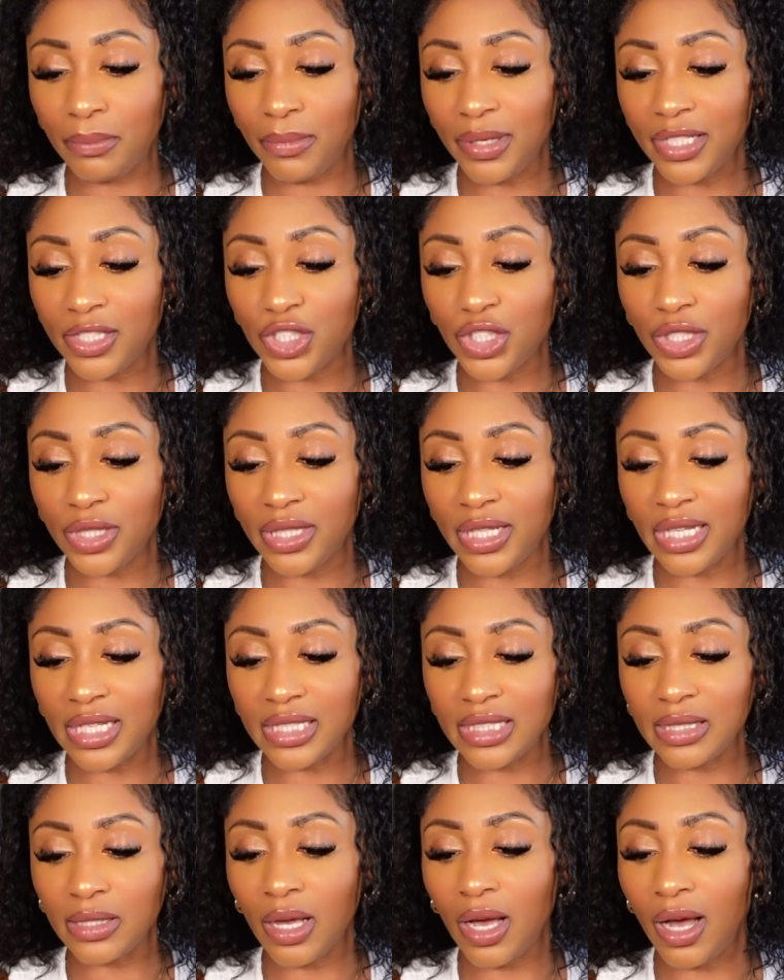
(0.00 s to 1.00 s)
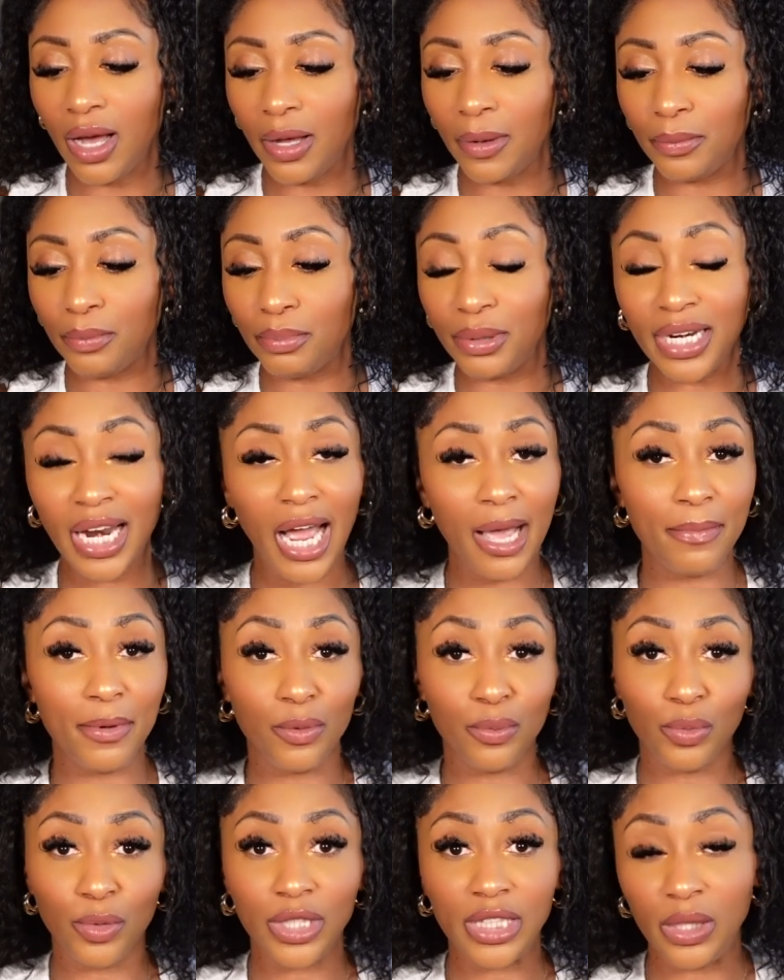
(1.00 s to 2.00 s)
mention this, but
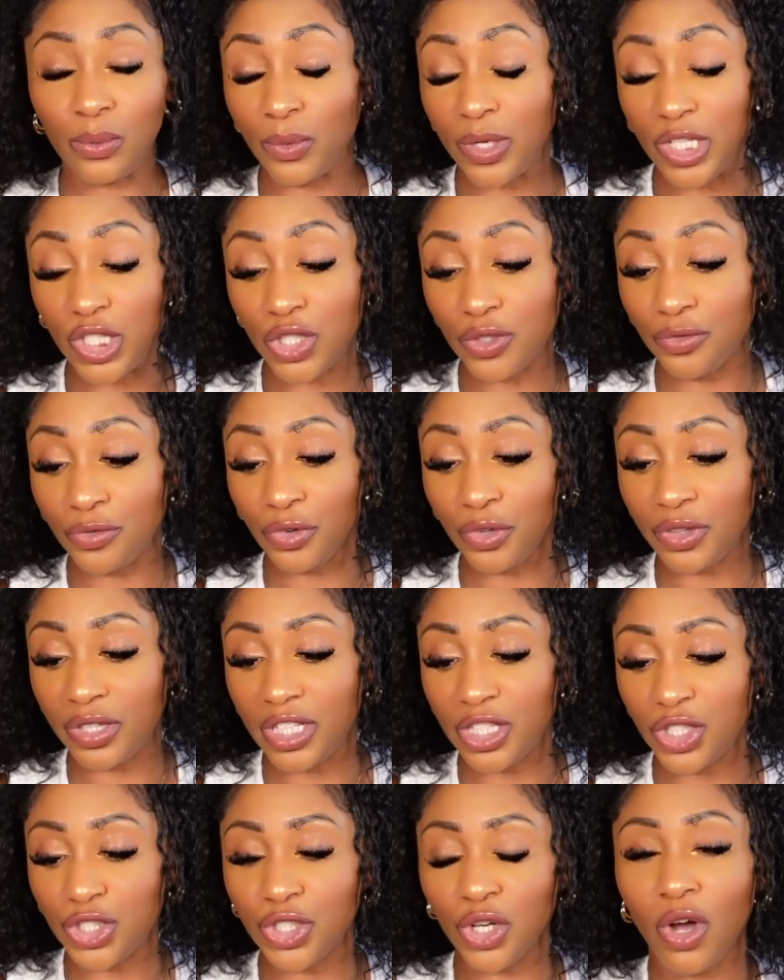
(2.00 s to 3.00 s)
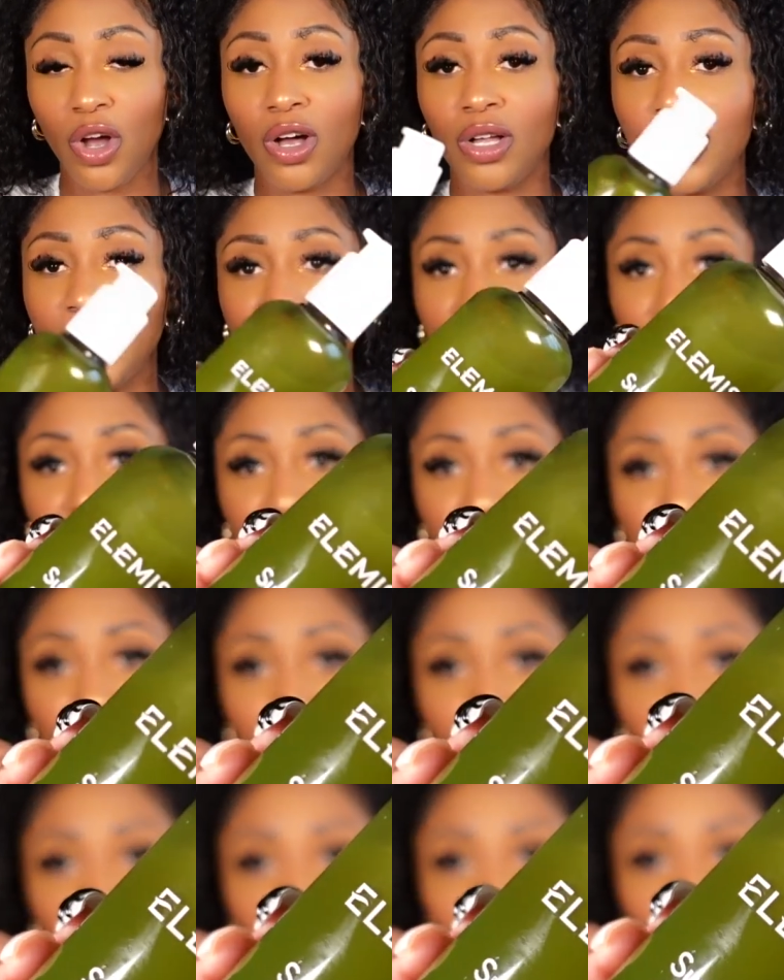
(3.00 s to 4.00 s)
I've been really reaching for this, y'all, and it's the
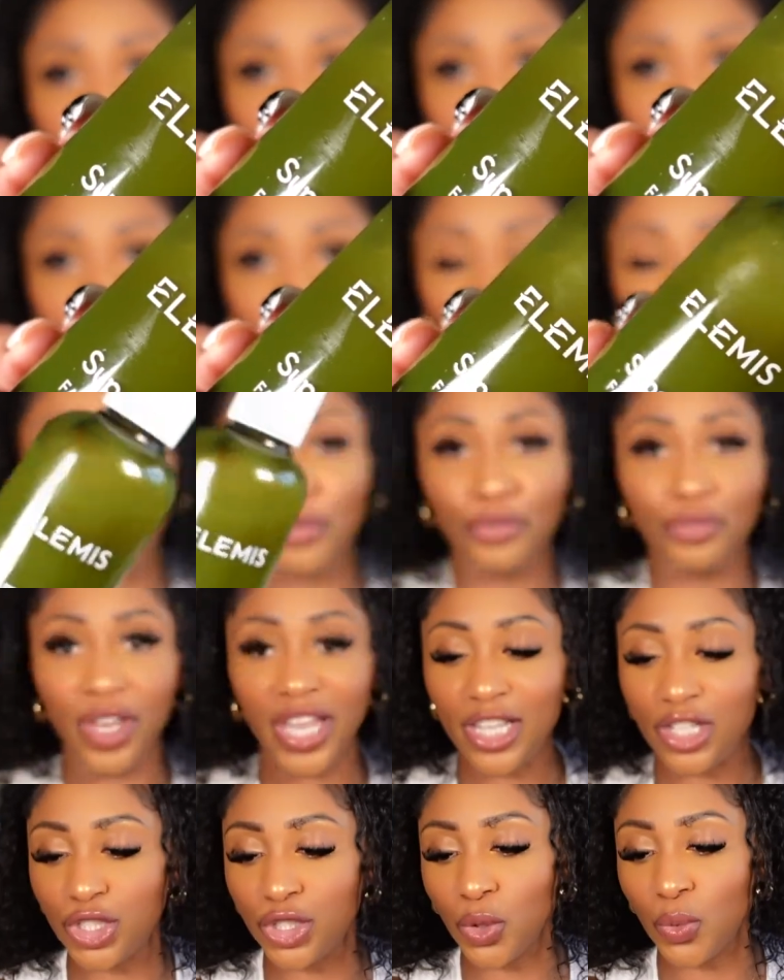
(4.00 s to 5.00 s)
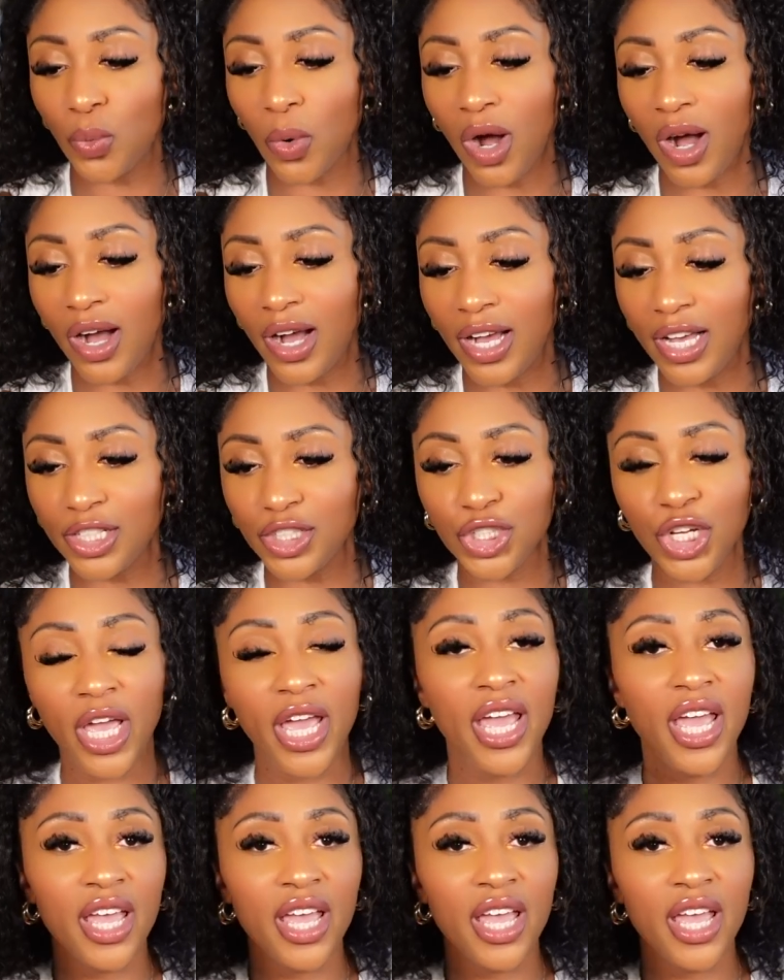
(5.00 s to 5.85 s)
Superfood Facial Wash.